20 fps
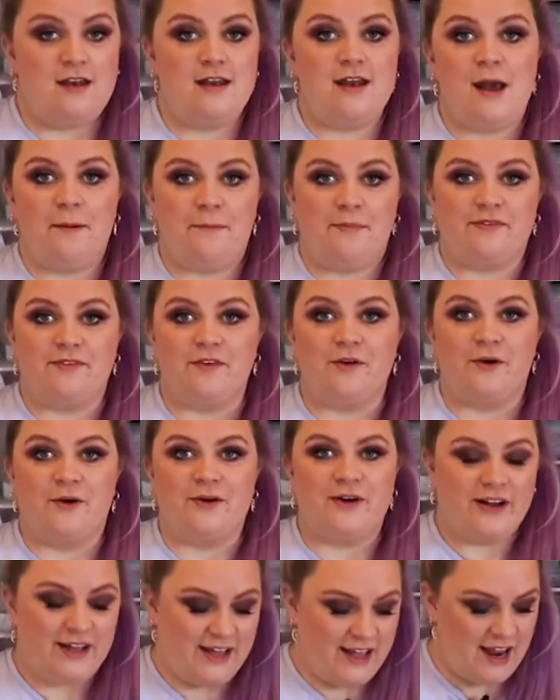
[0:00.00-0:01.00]
Number
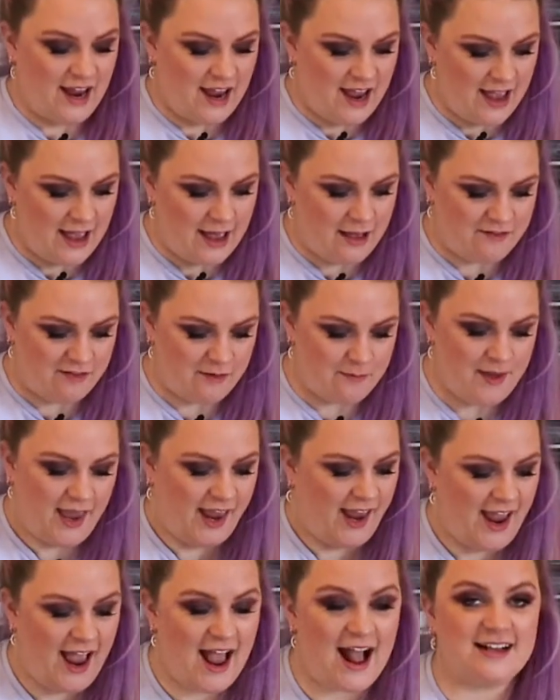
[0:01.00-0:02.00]
four for
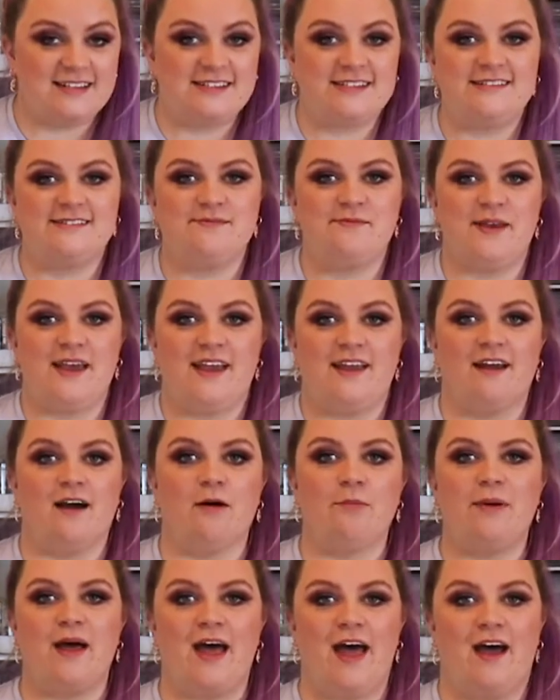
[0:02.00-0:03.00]
me has to be
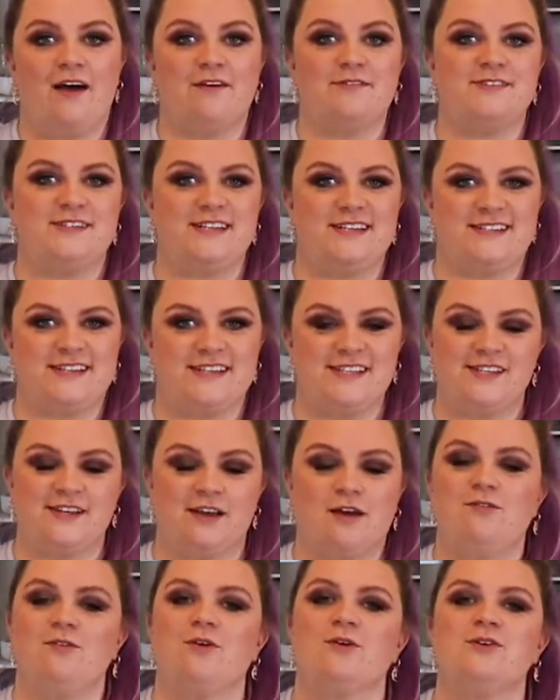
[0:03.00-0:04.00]
a pair of scissors.
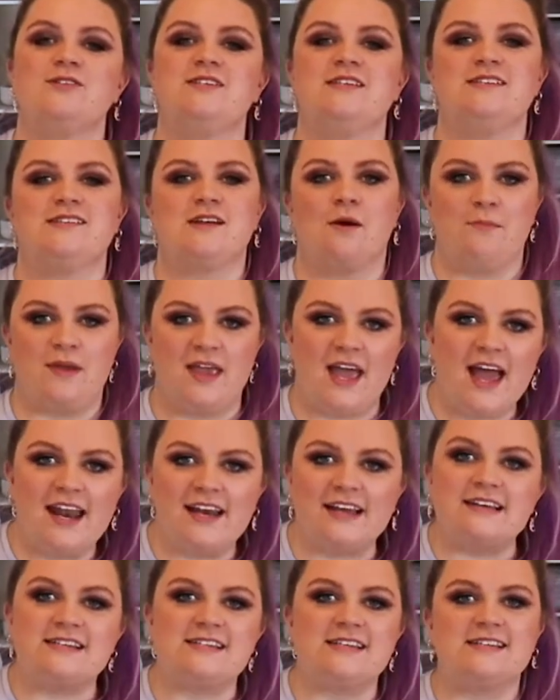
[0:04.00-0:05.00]
Of course, these can be
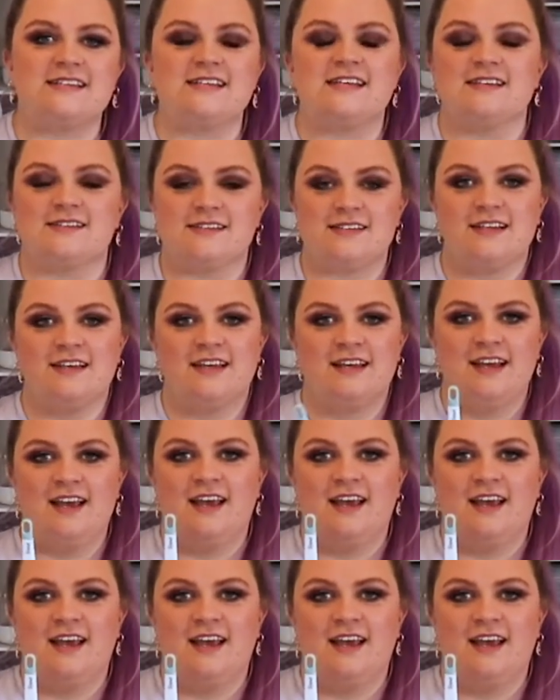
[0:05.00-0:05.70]
any scissors.